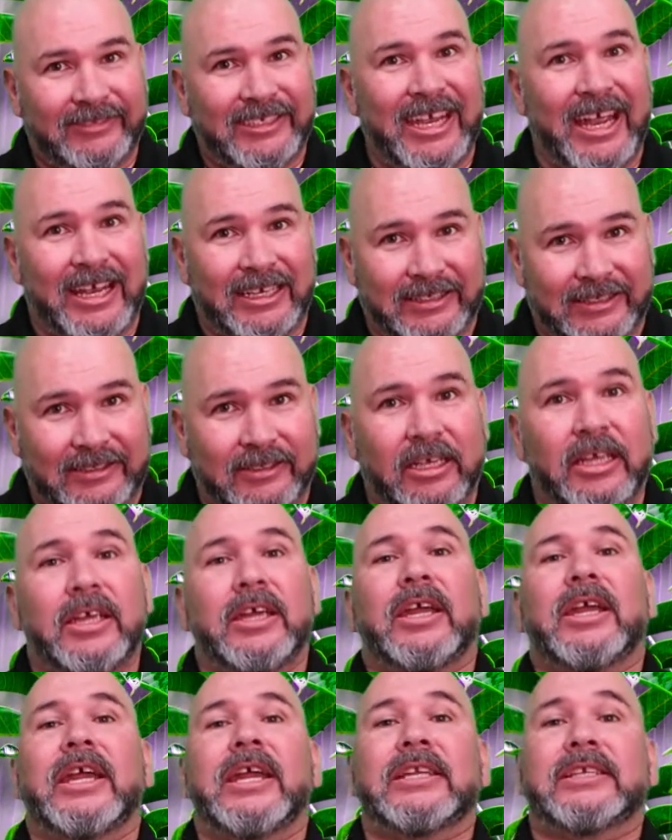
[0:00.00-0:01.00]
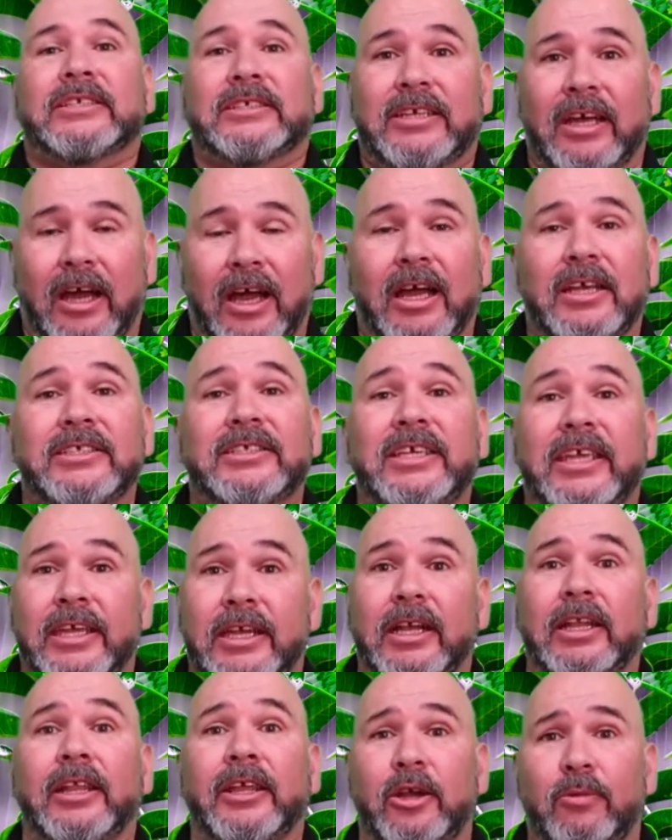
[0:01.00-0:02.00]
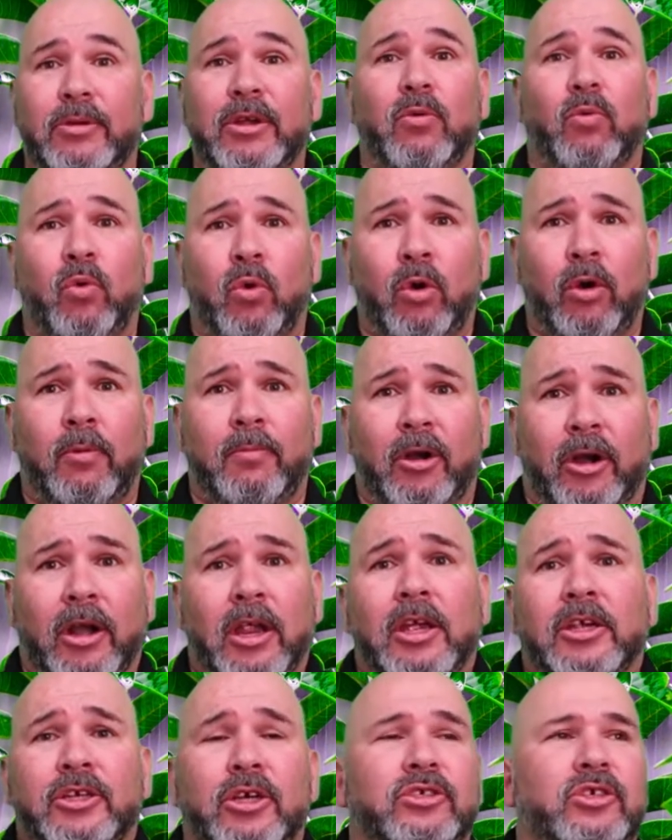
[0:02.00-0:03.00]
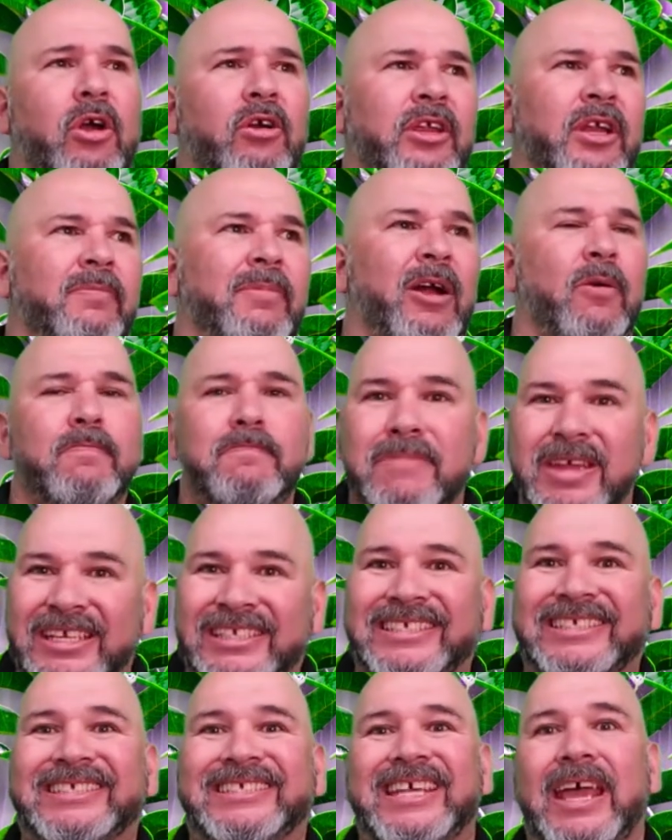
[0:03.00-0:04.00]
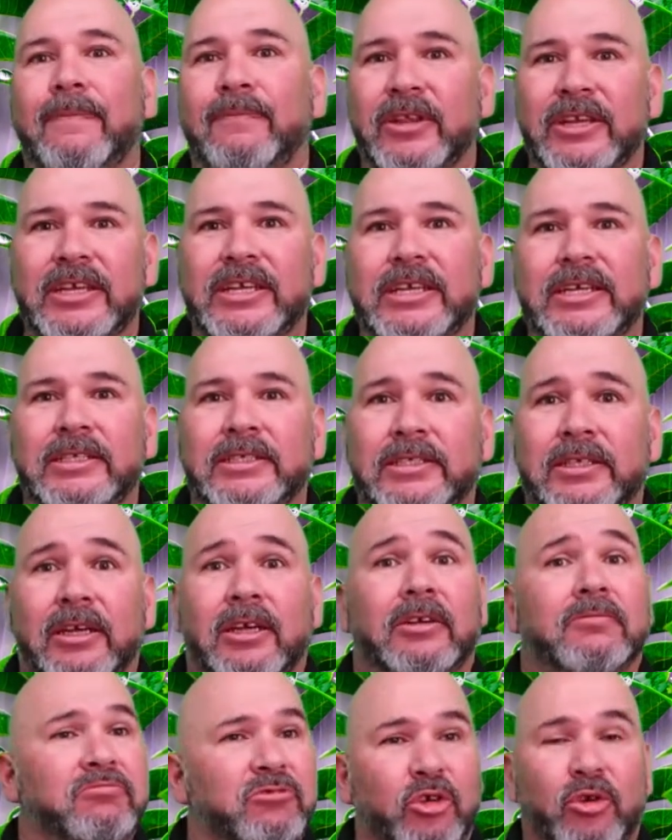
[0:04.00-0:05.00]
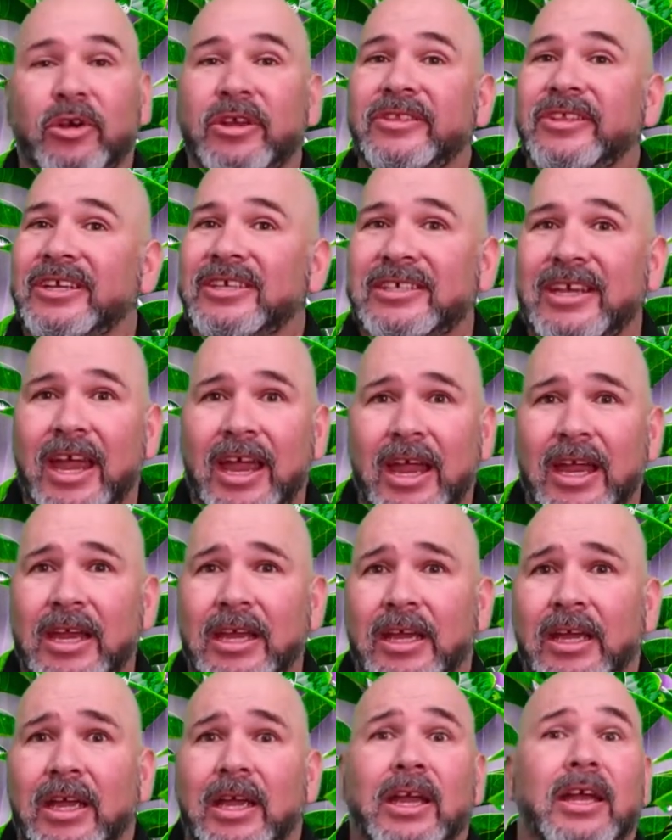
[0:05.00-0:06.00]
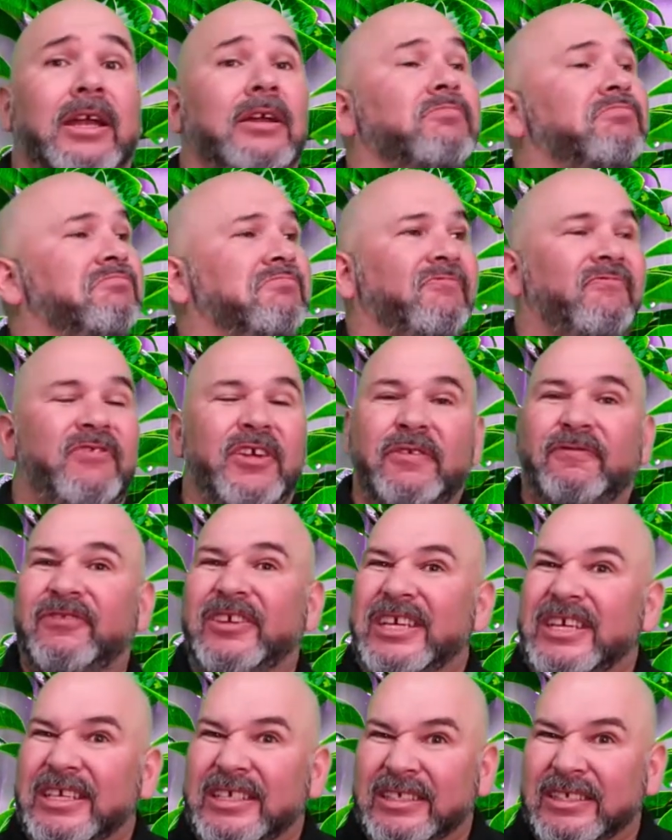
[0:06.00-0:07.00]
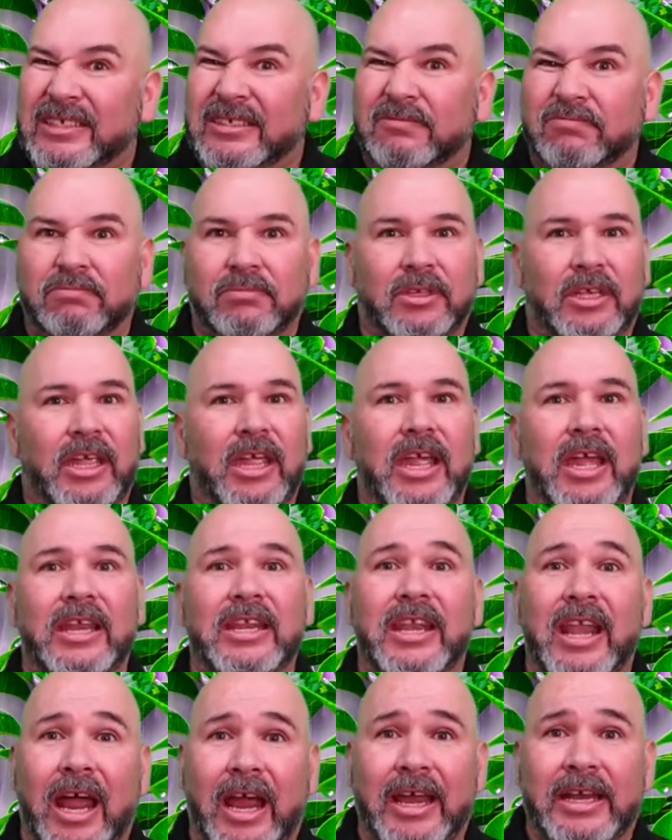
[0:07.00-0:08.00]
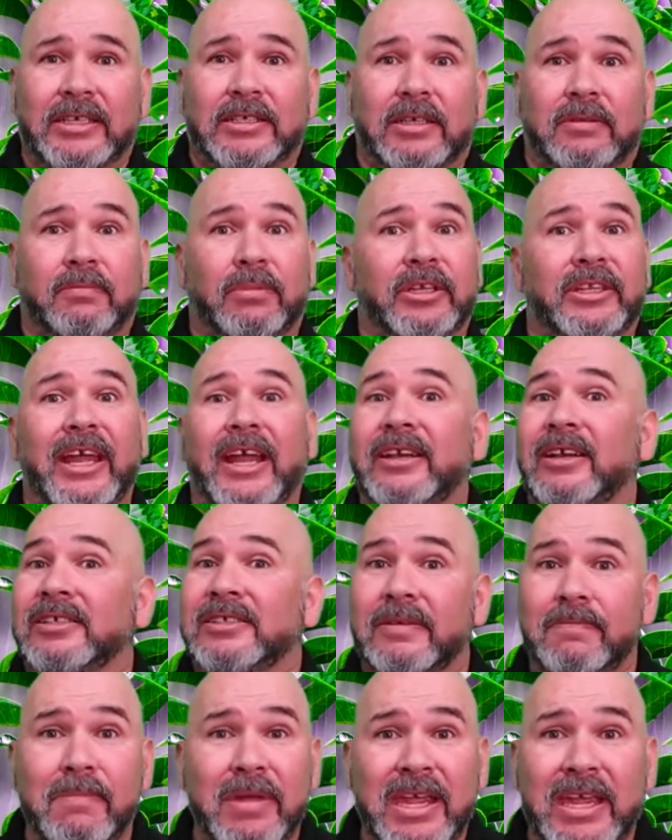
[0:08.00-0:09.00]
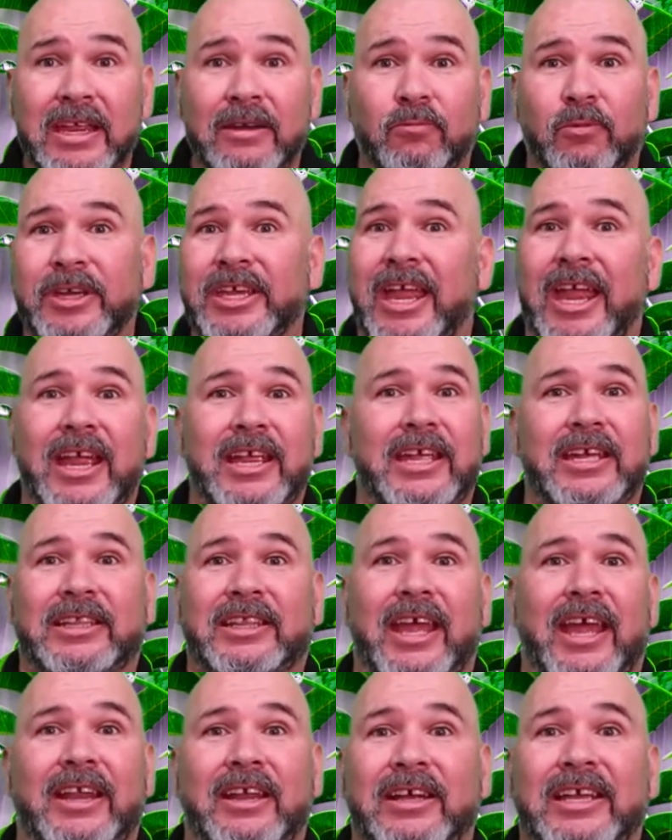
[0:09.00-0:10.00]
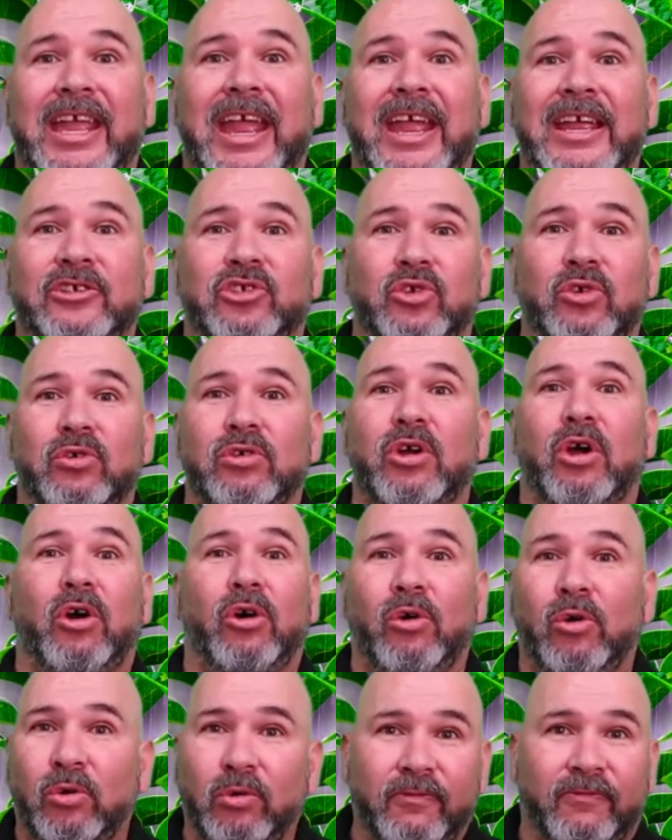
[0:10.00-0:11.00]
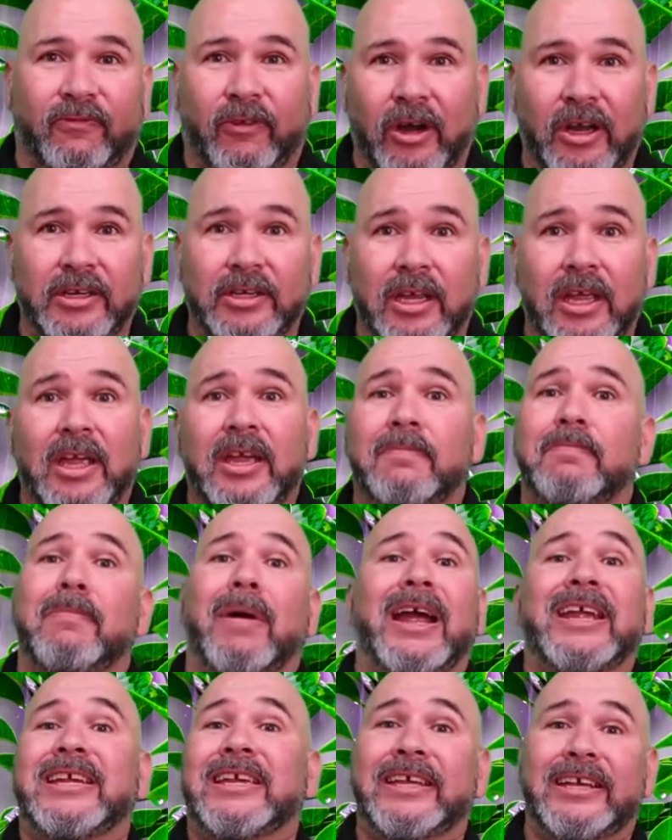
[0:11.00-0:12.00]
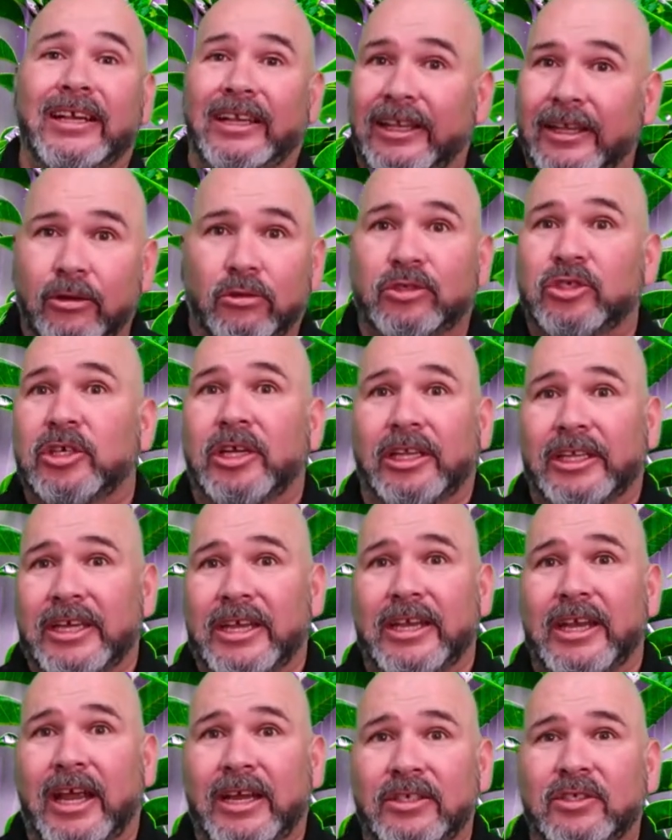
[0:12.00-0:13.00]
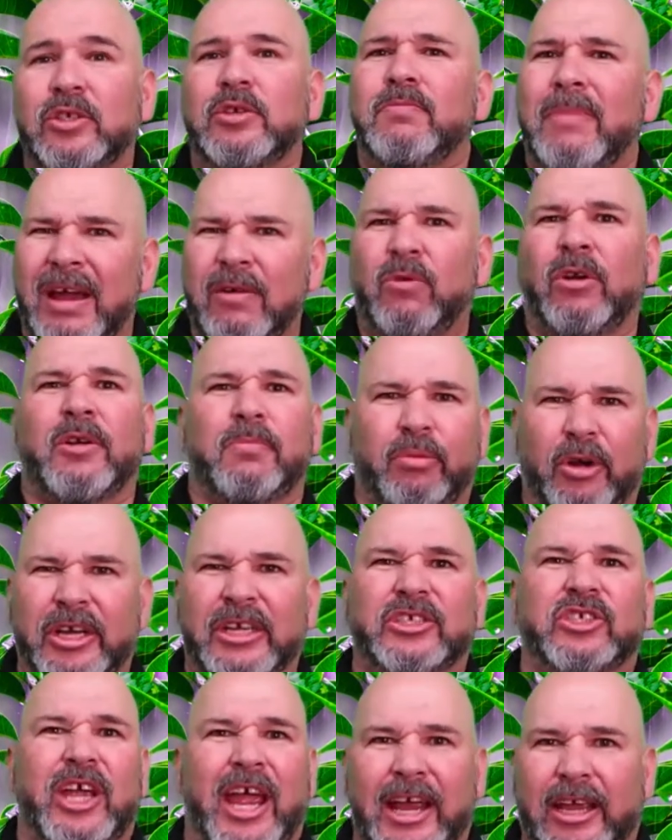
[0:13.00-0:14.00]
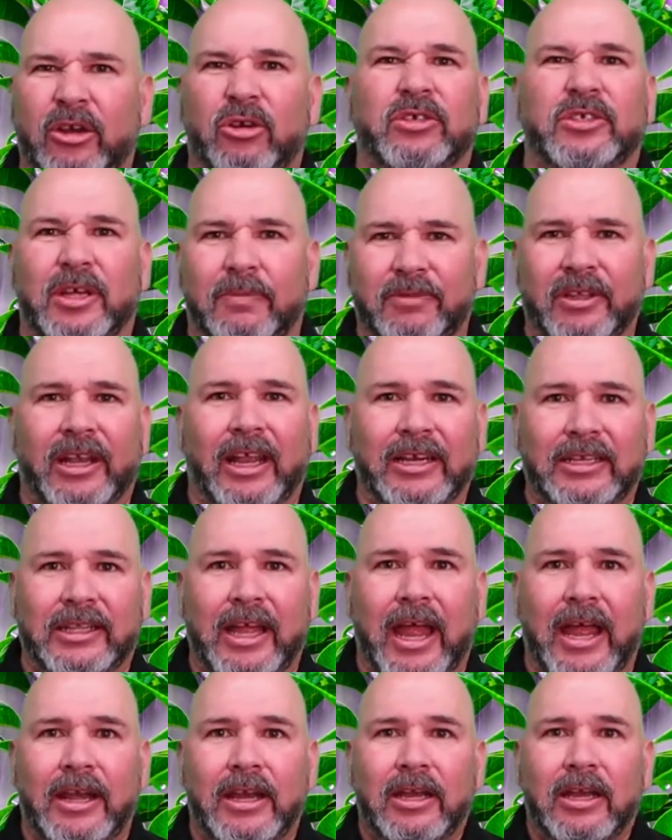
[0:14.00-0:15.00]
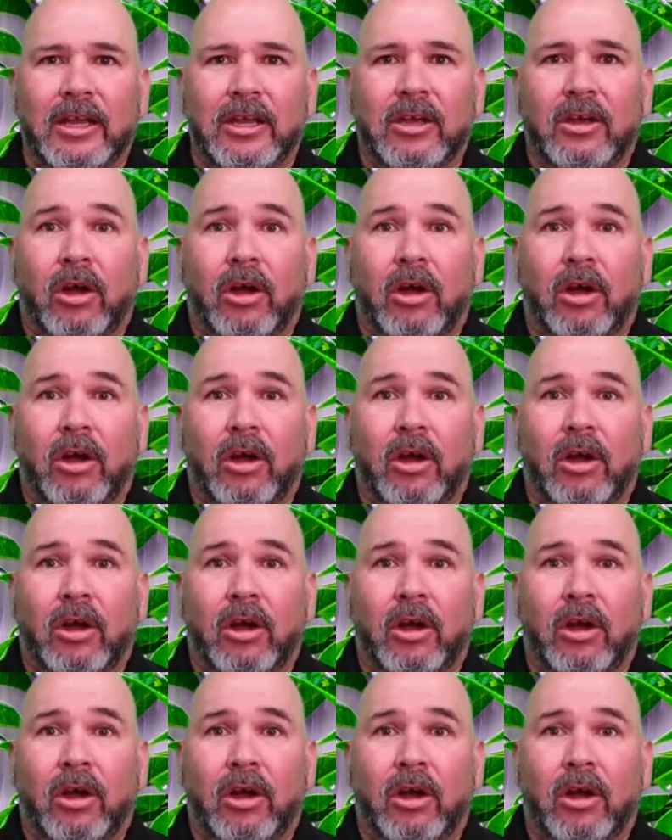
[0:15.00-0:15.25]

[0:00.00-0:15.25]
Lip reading: yes, it does get a little bit warmer. You're talking about mid-70s during the day, 50s at night. But that doesn't mean we can't get that occasional cold front. Might get a little chilly at night, so you might want to bring a jacket or something like that.